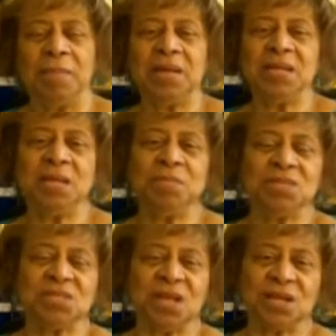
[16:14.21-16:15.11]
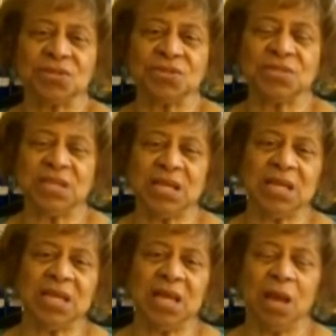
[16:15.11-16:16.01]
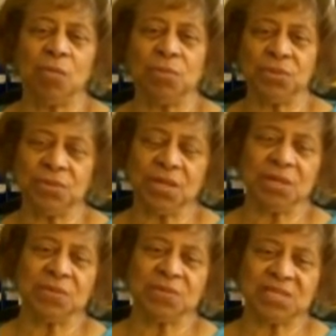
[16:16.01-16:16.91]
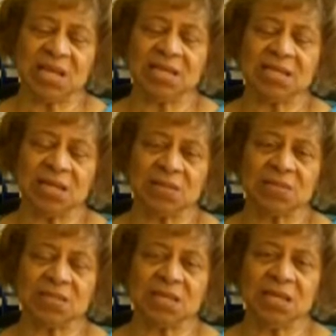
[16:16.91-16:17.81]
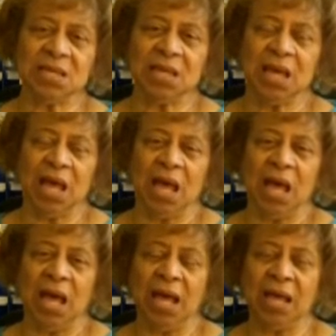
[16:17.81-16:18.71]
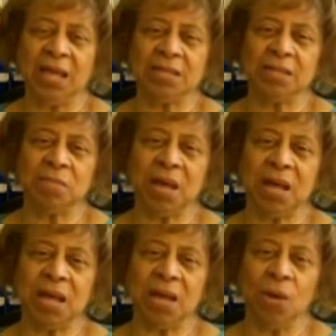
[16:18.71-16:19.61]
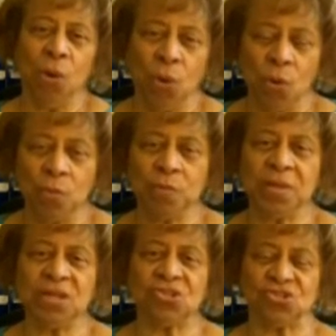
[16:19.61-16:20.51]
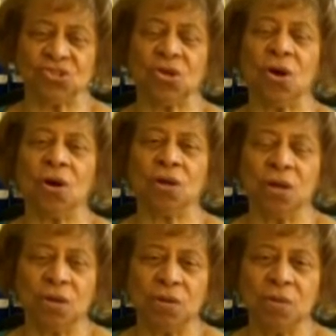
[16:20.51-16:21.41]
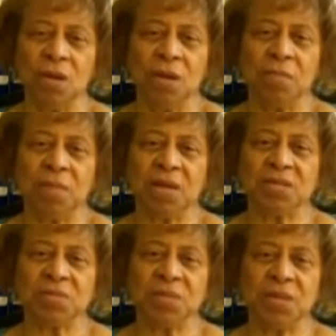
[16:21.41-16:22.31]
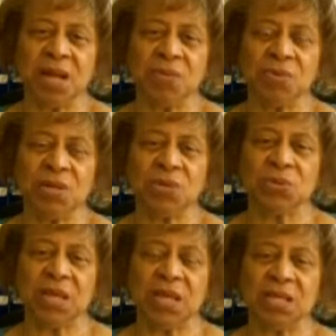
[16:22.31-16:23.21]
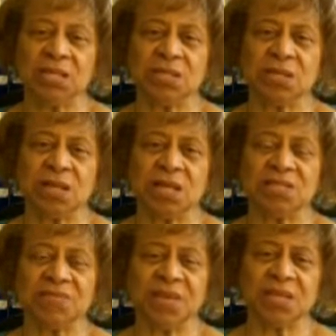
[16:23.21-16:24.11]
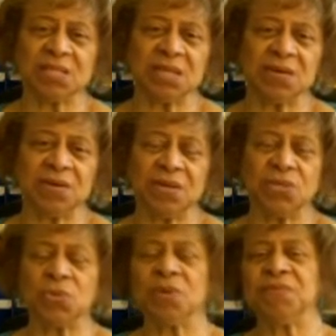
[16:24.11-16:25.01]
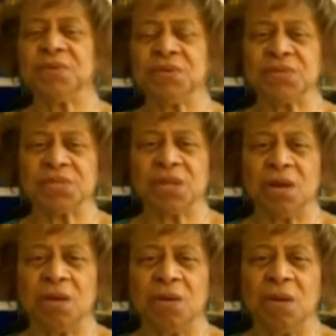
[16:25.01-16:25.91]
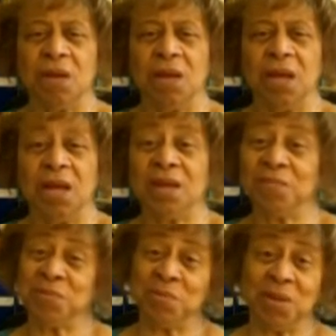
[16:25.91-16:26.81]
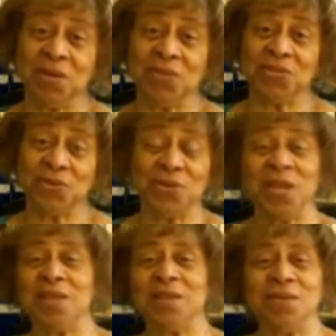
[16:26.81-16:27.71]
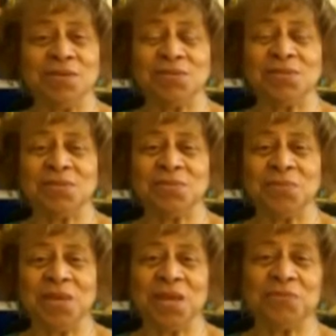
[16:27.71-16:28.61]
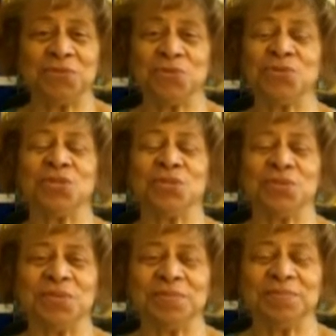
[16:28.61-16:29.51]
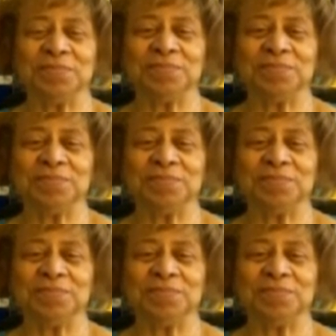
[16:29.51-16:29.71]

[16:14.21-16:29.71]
My name is Dr. Teddy Brody Osentowski, and my home is Chicago. My husband and I relocated to the Las Vegas area 12 years ago, and I've been married 38 years, and we have 2 children.